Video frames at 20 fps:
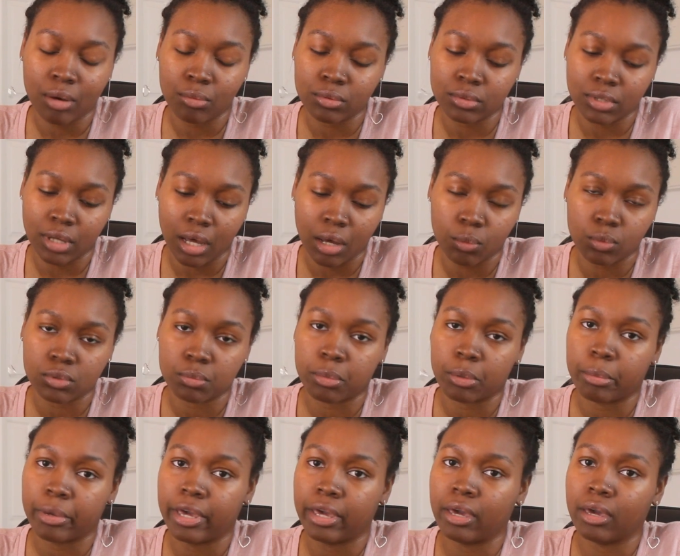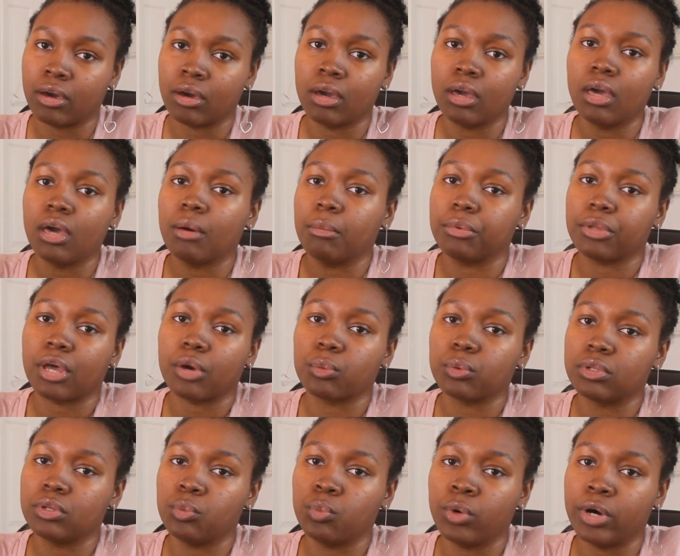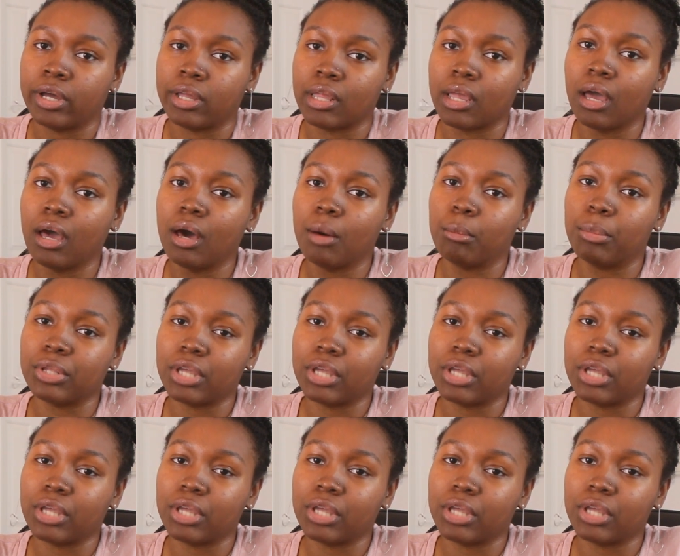I was prepared, but I really won.